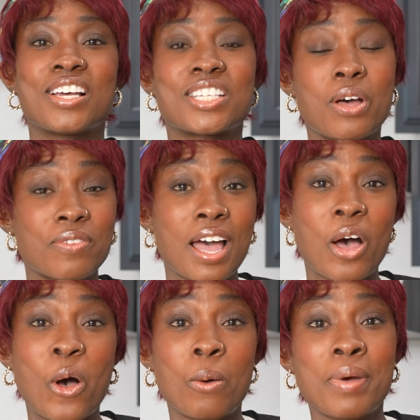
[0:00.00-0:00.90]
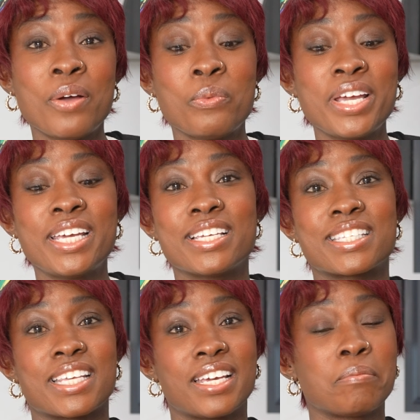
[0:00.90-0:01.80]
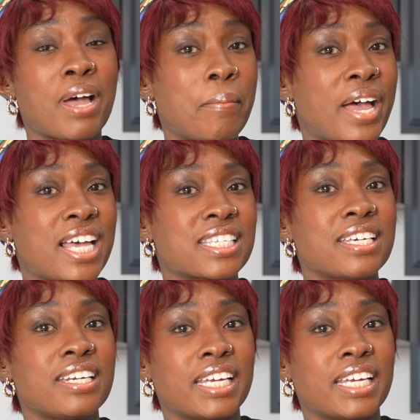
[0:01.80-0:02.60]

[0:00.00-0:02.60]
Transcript: So I've got all my wings in my basket